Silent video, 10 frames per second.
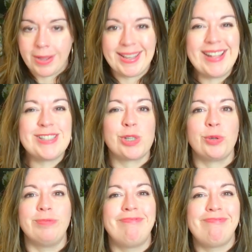
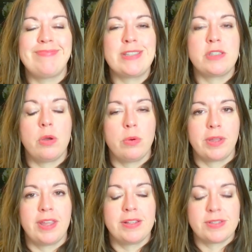Cancer. So
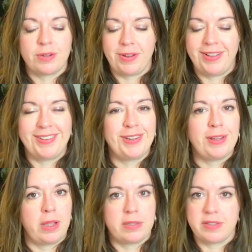Cancer,
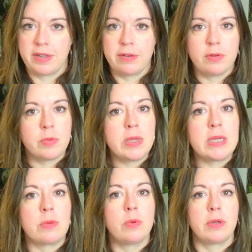yeah, I say it every
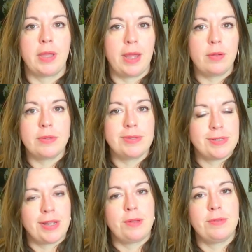week, we're counting
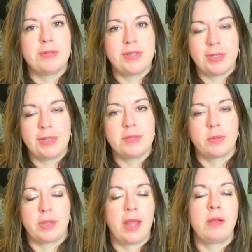down the days,
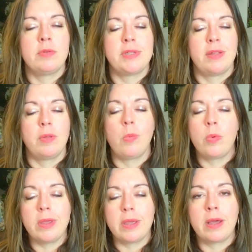we're counting down the
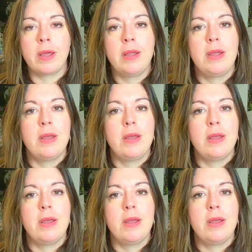week.